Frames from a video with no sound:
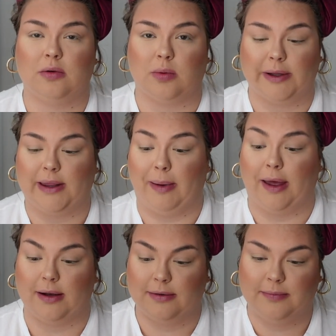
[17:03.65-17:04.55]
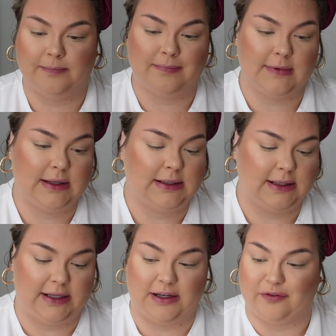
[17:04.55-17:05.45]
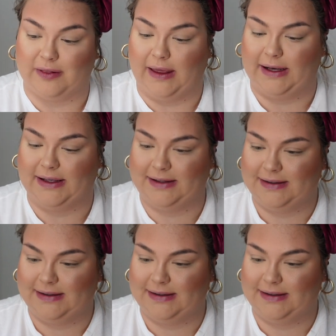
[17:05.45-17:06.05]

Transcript: really bad in different lighting.